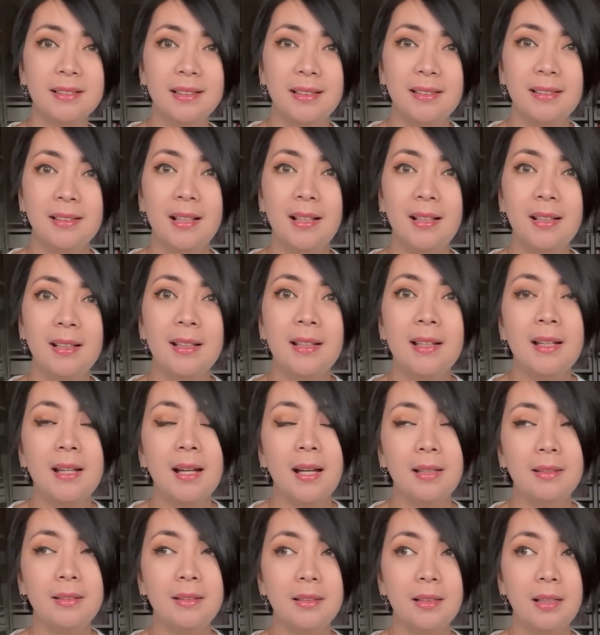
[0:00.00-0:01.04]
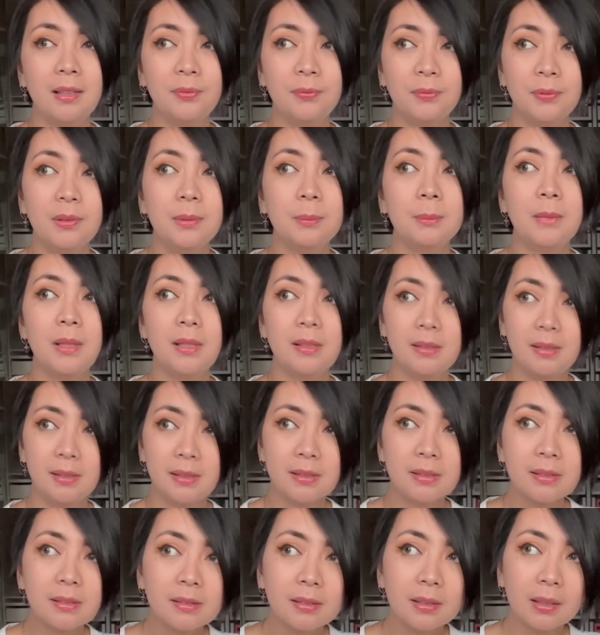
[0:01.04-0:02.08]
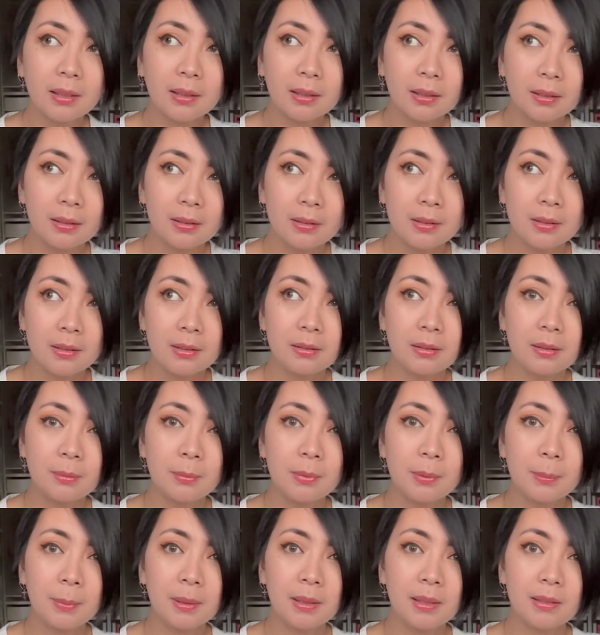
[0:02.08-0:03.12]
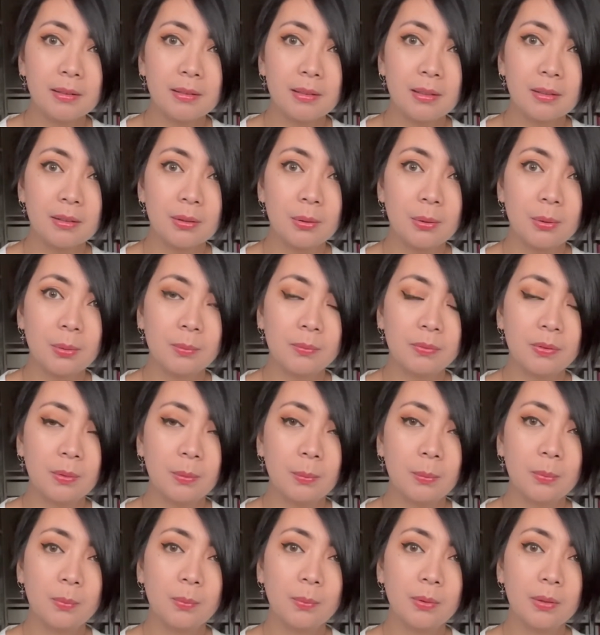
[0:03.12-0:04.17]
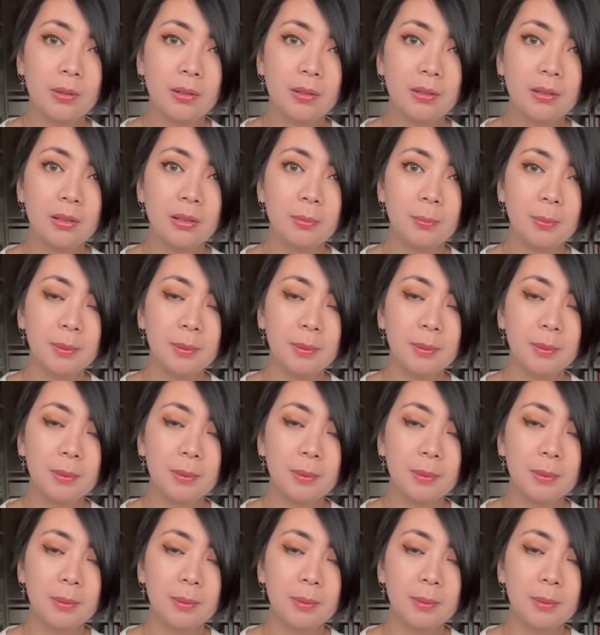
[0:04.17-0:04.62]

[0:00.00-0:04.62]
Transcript: and I filmed this like the moment I got home from work,